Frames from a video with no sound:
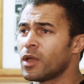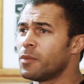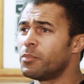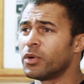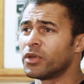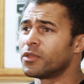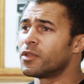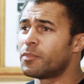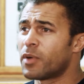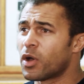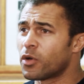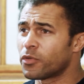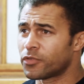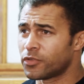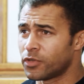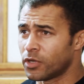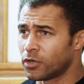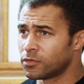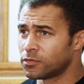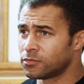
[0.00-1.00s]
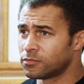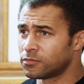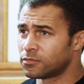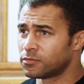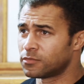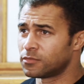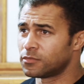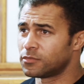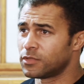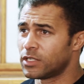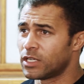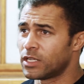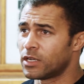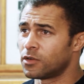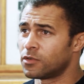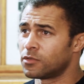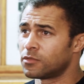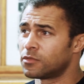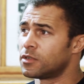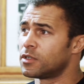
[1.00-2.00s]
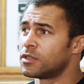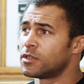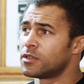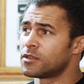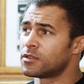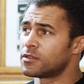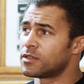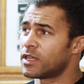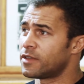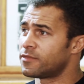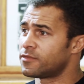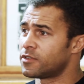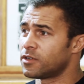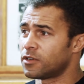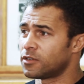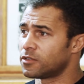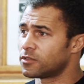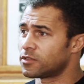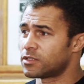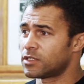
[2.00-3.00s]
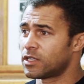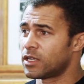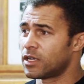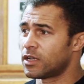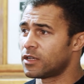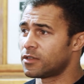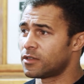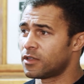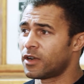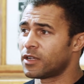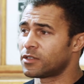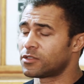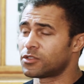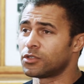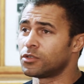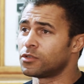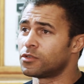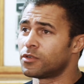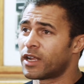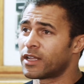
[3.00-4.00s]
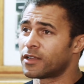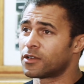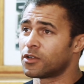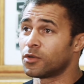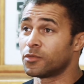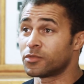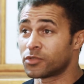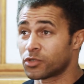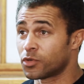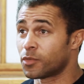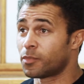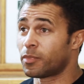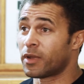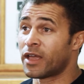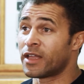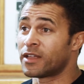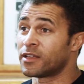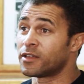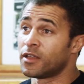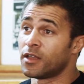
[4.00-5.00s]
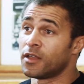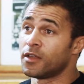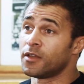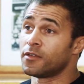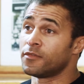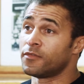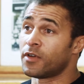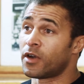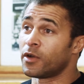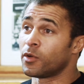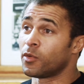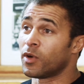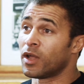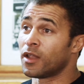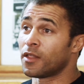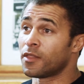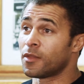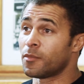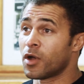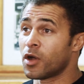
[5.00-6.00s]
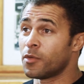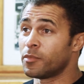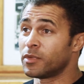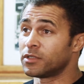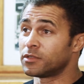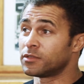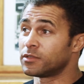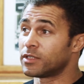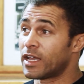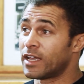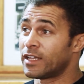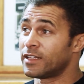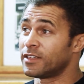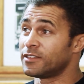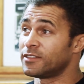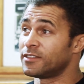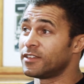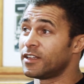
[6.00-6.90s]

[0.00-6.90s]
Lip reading: But they're both young, you know. They've got there are 2 great clubs who are playing very well at the moment, and